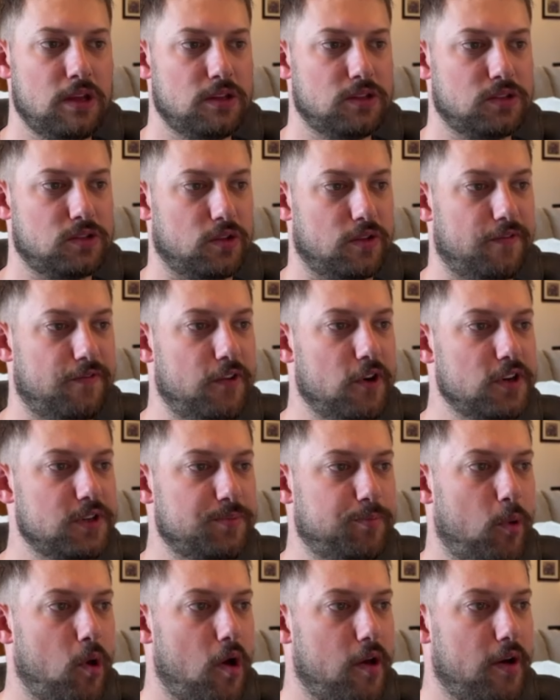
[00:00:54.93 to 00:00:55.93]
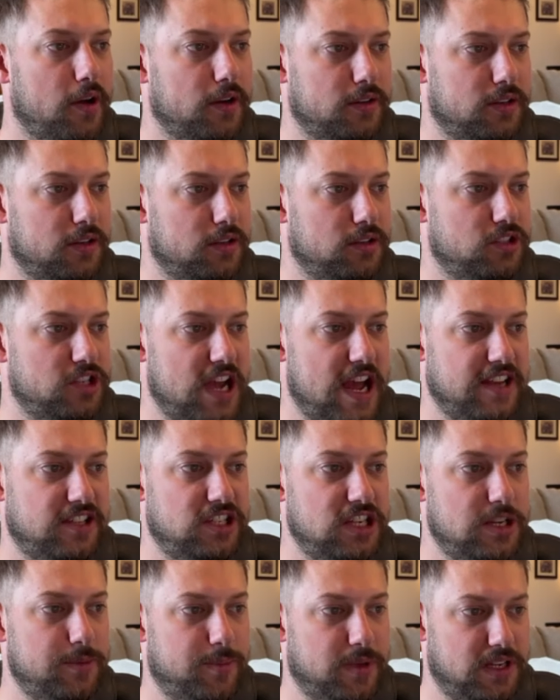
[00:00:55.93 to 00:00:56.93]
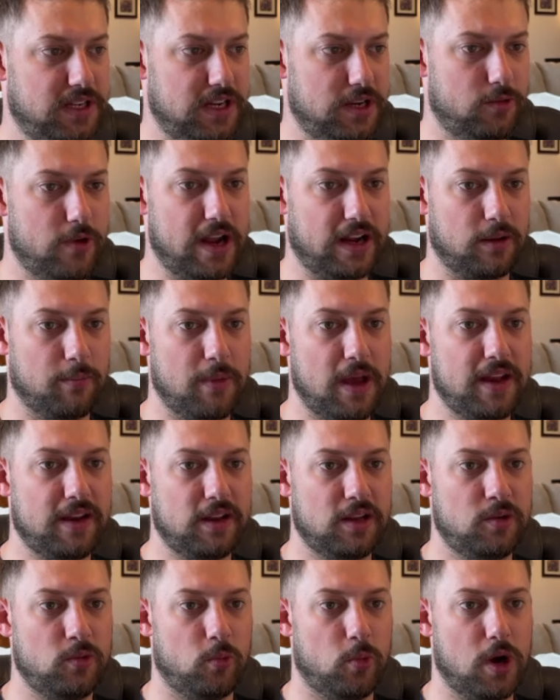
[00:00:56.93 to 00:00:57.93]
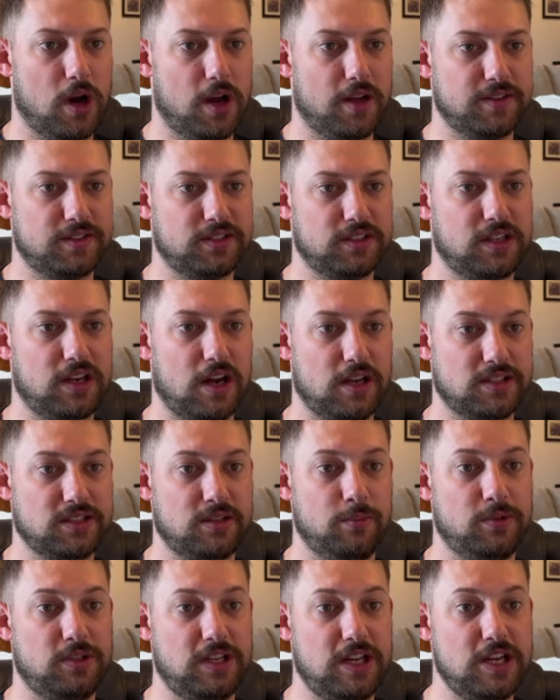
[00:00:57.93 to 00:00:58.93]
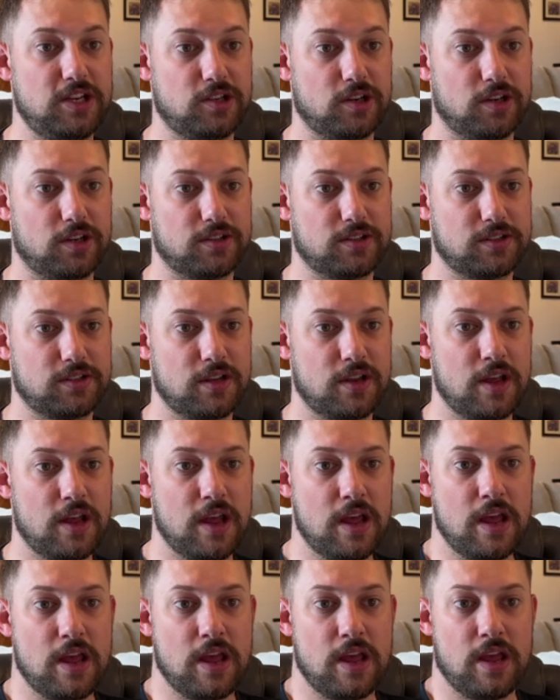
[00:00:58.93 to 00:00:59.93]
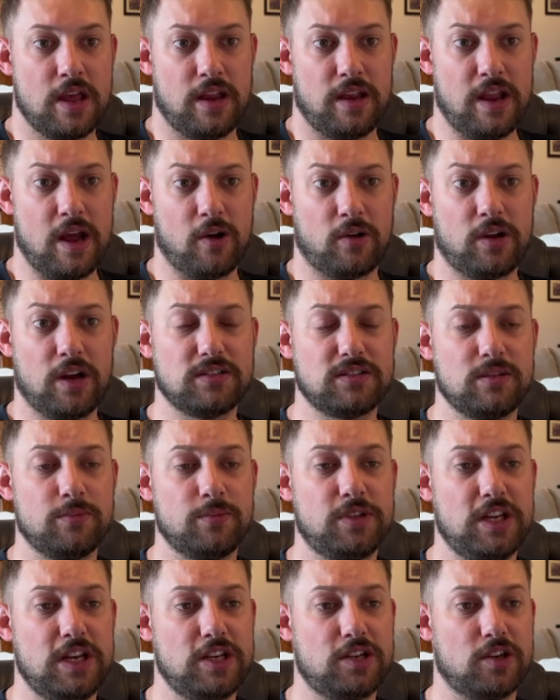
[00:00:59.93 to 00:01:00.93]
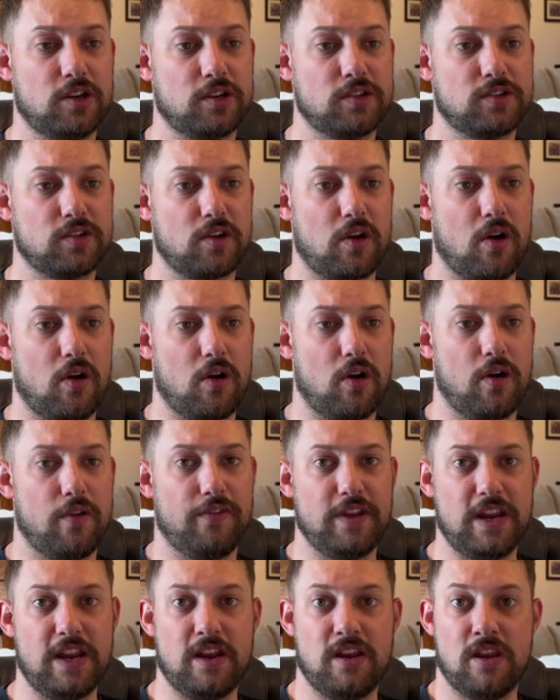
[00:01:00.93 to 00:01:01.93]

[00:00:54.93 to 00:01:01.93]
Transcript: So the first product ChatGPT recommended was custom t-shirts. Now, custom t-shirts are the